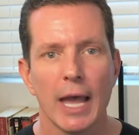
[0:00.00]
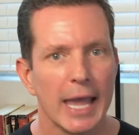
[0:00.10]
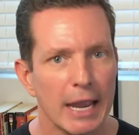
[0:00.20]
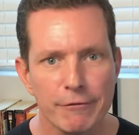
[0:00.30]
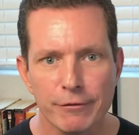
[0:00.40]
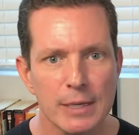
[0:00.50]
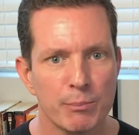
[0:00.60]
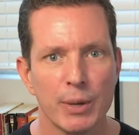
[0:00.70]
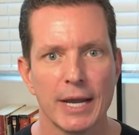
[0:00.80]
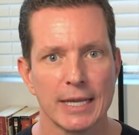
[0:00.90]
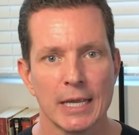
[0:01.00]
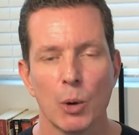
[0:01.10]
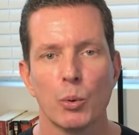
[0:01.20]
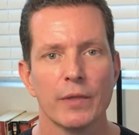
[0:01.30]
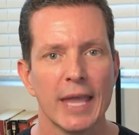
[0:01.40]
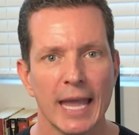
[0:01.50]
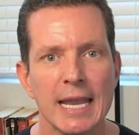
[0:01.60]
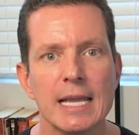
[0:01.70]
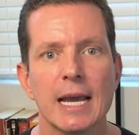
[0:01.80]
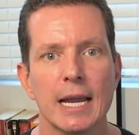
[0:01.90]
everybody with
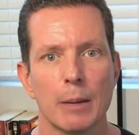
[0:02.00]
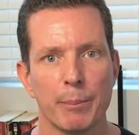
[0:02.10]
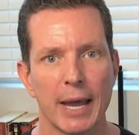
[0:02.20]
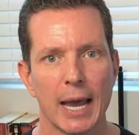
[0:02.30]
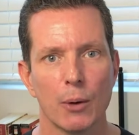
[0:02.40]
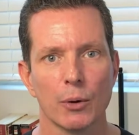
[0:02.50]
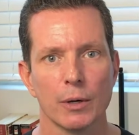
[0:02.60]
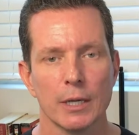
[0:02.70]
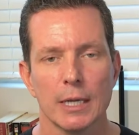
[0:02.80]
any kind of power,